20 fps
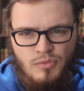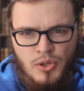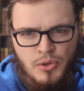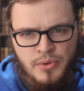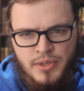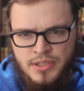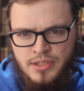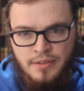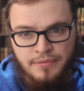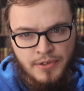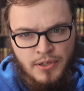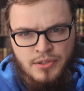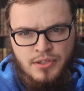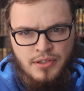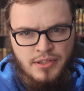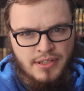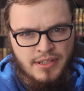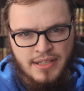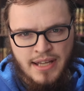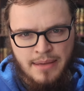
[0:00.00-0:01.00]
which the future
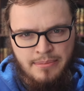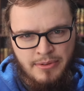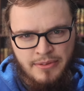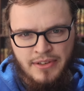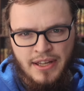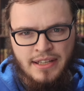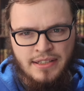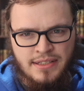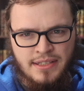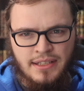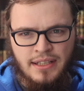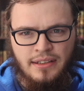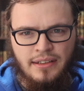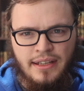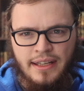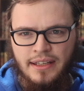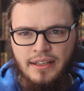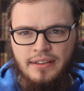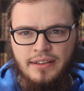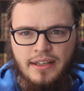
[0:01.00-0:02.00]
is a type of unseen,
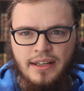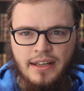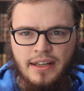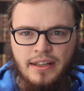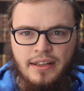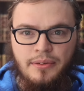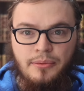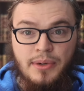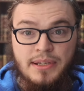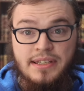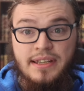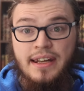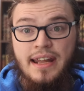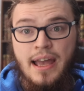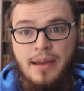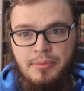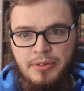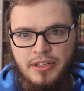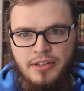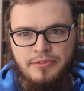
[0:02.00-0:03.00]
like the what's going to
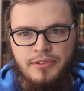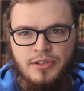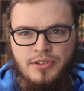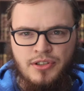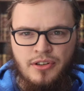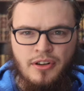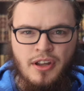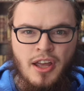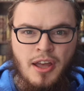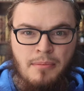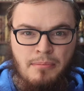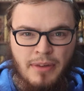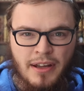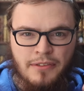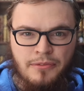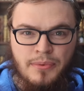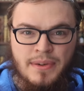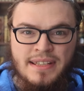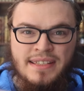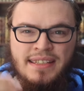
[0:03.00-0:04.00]
happen in the future. But
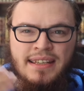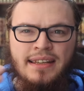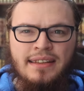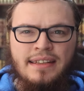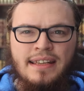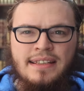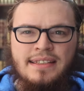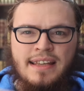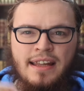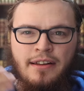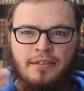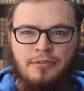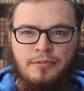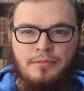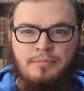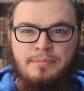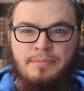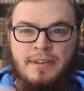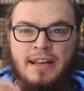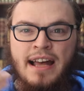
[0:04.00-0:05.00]
if we see things that are
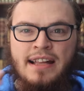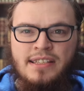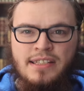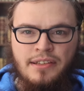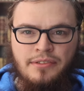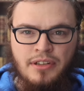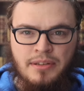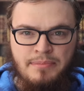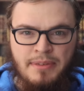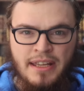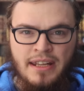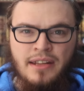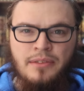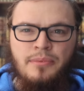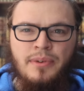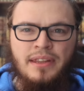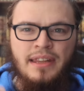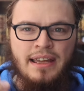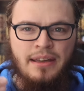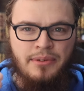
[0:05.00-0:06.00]
constantly repeated
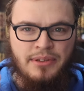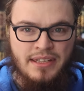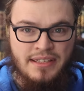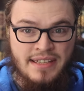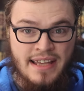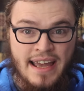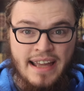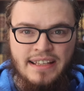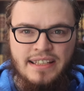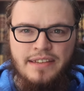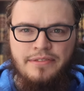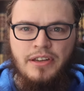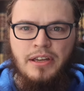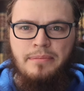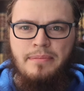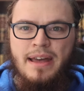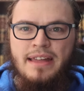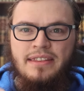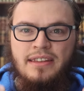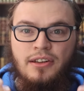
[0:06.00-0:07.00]
with the scientific
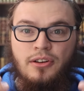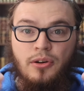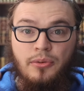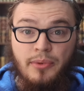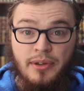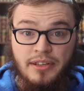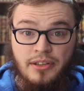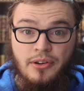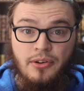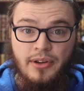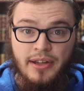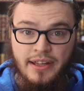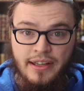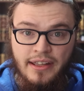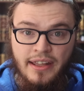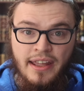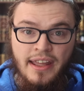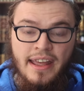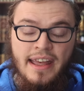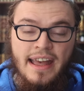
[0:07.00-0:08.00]
method or with
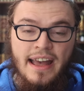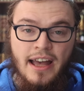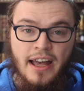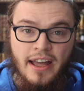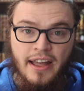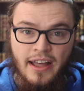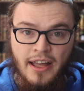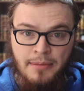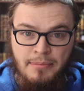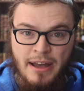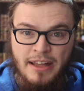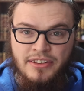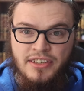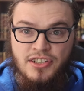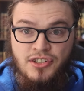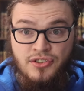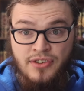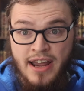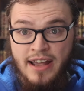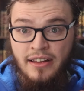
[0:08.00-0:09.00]
going about
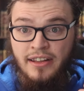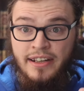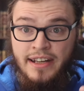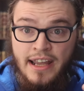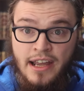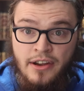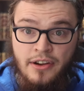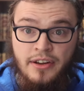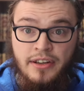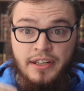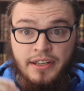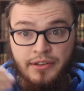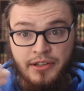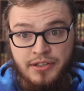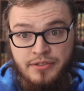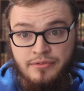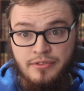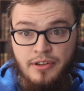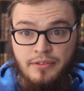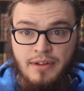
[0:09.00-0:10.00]
this trial and error and
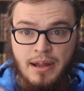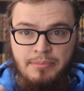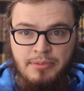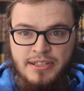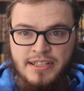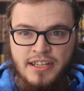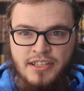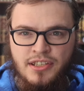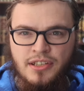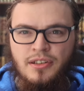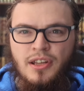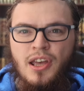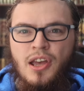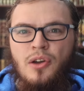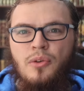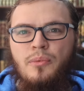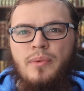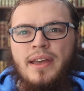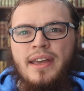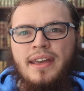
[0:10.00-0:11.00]
it's the repetition,
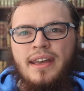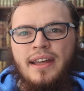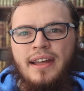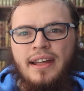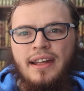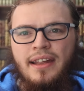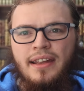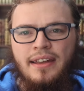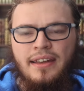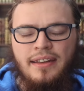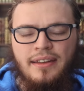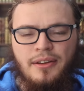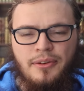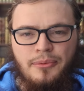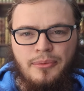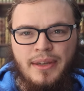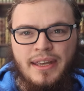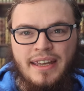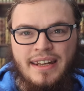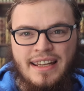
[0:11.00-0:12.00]
we can
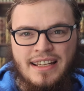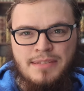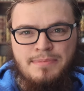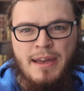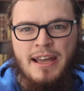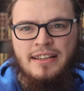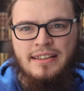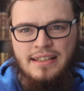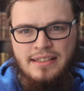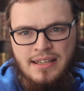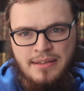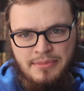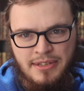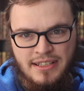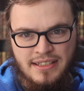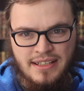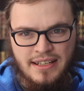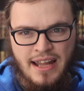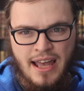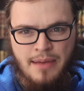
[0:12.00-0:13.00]
expect that something
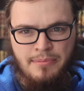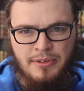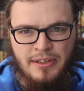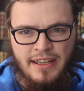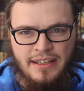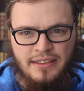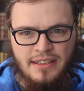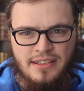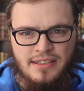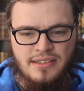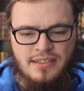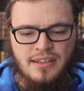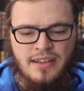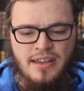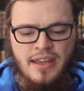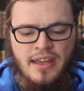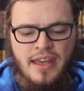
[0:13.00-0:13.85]
is going to happen like this.